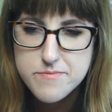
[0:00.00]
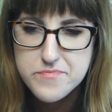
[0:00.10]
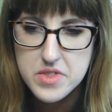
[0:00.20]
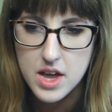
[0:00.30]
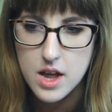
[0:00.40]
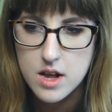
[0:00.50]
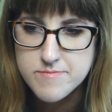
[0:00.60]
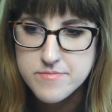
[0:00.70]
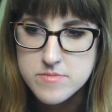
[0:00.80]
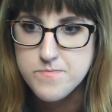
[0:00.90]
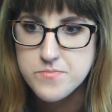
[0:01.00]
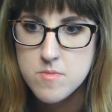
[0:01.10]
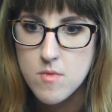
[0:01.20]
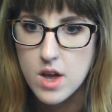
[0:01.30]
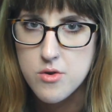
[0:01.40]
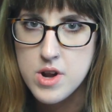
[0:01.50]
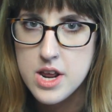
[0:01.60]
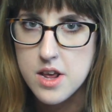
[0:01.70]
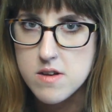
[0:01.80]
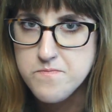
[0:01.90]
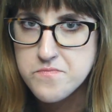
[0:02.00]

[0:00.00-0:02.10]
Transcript: thing. I don't hate it.